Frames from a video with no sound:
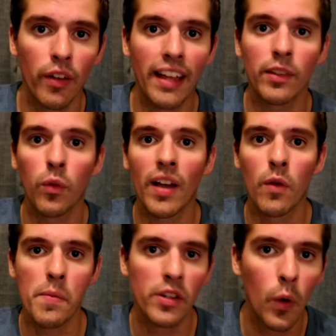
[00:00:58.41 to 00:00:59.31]
well, that's why
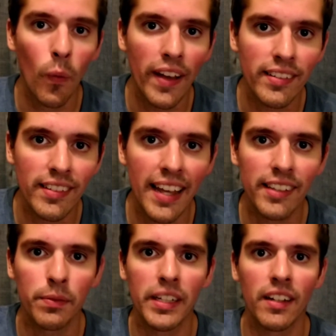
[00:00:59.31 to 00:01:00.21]
women don't like
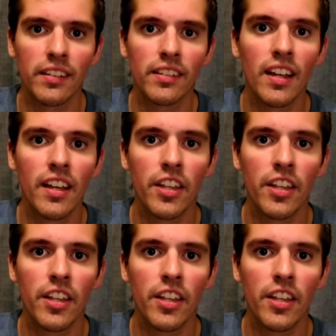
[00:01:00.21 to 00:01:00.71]
snakes, because,